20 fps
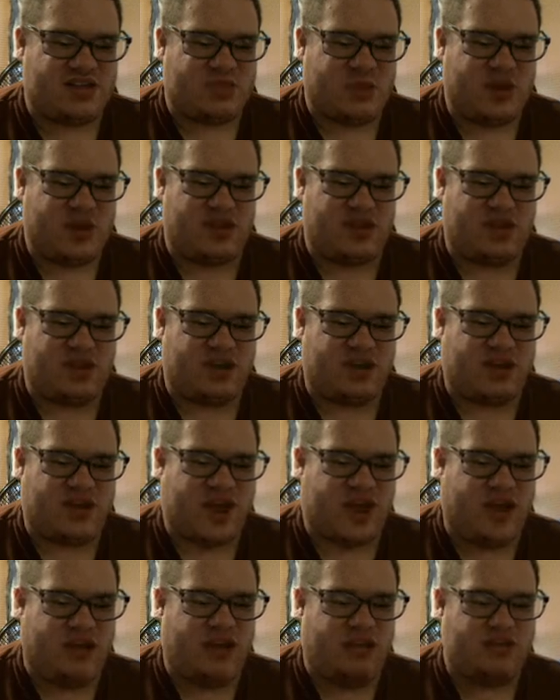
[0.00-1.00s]
right there,
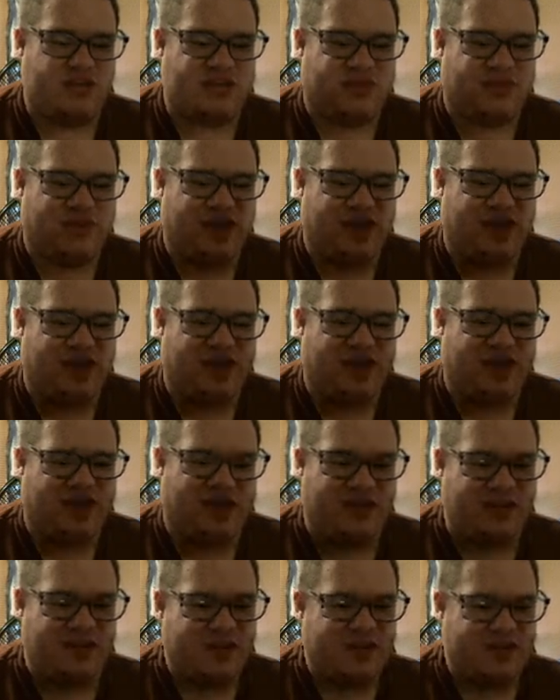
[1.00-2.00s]
Kylo's
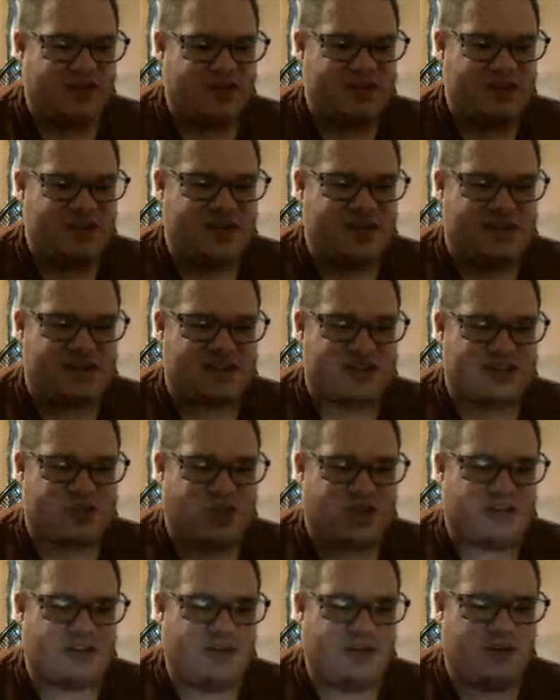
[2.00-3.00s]
father. Jesus
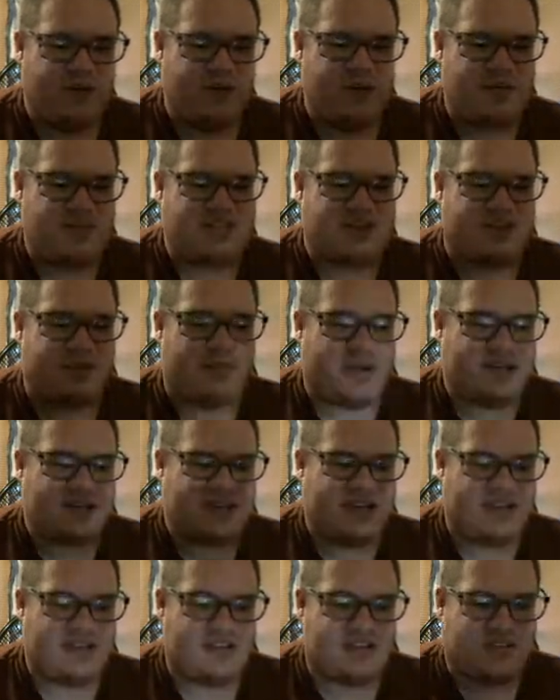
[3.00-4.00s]
Christ, he will be so pissed
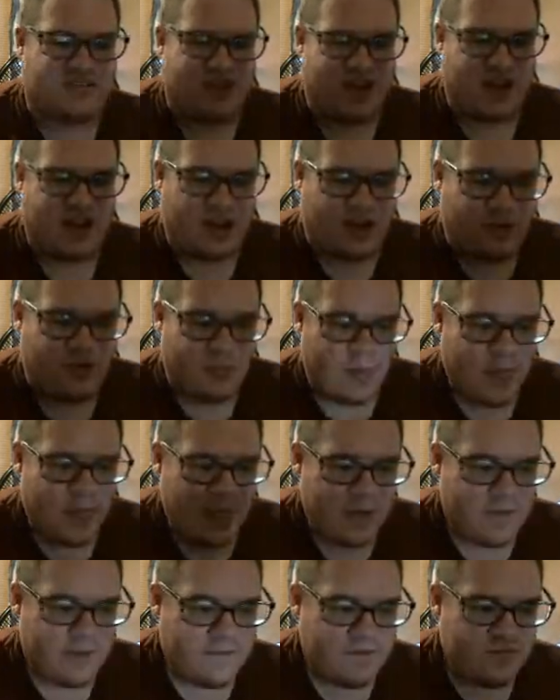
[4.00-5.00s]
seeing this video.
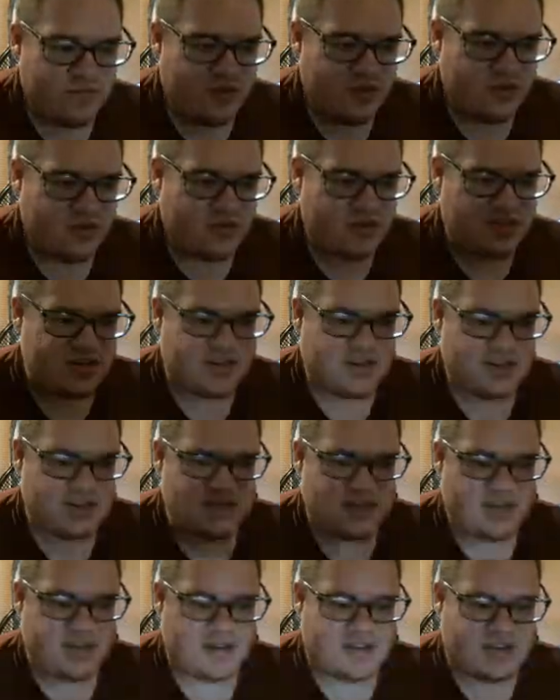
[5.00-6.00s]
It
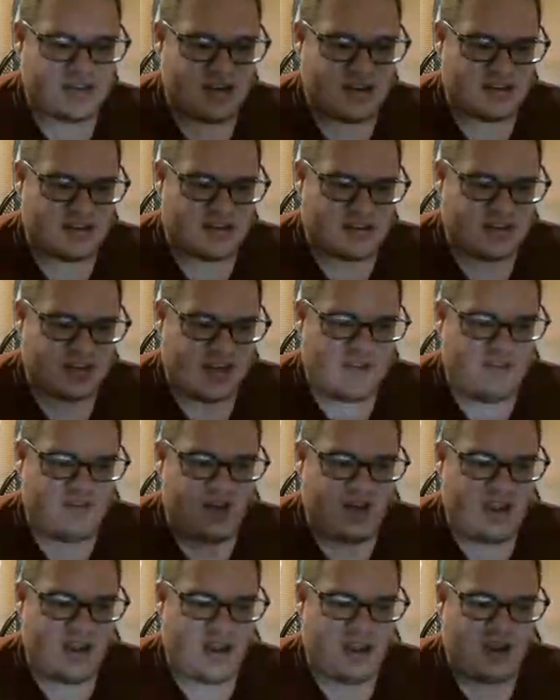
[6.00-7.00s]
says, it says,
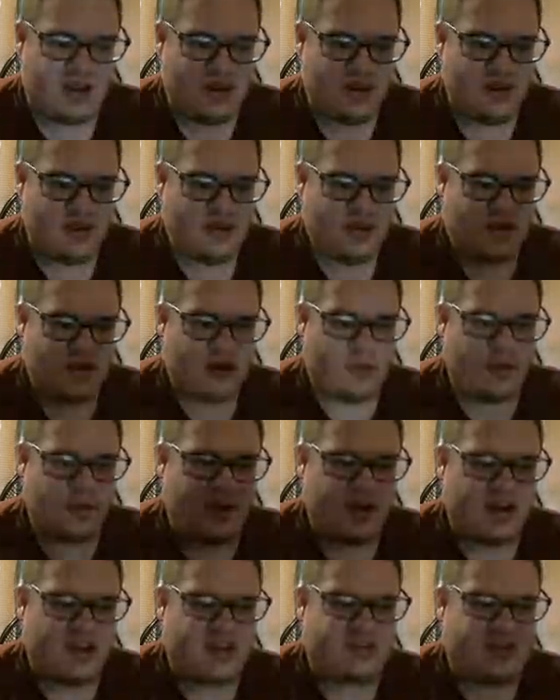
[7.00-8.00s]
TV, are we
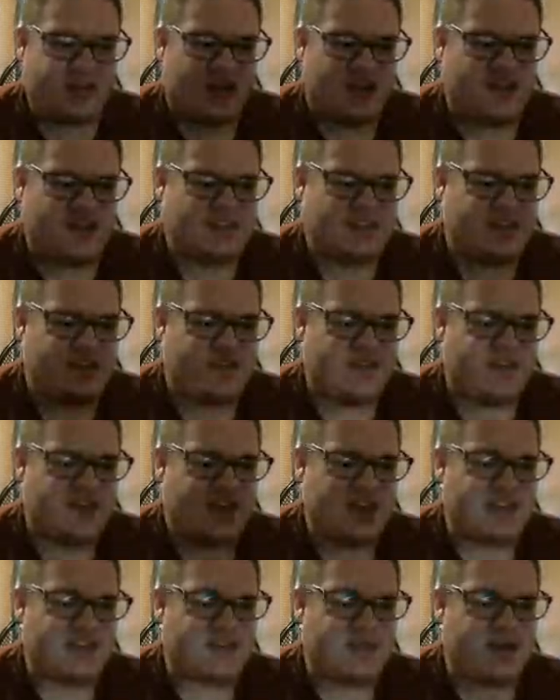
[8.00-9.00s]
gonna die in seven
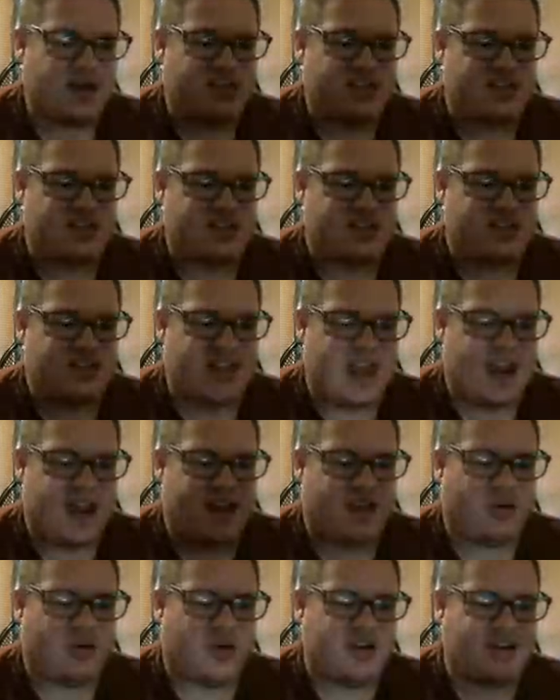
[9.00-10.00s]
days watching this
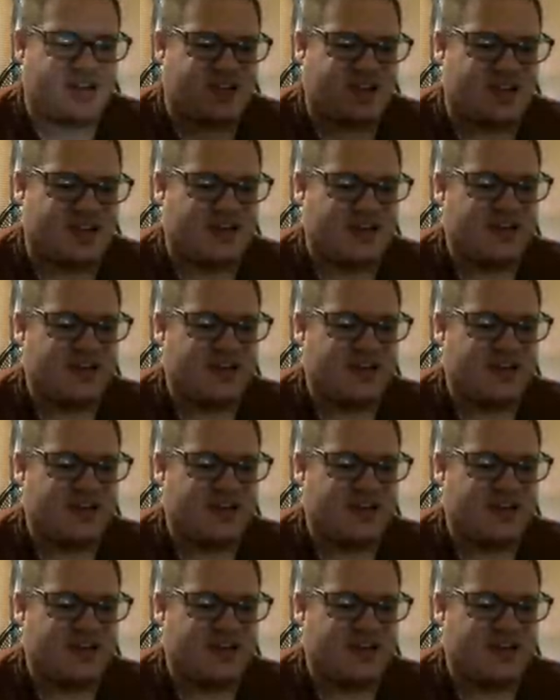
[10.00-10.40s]
static, or is it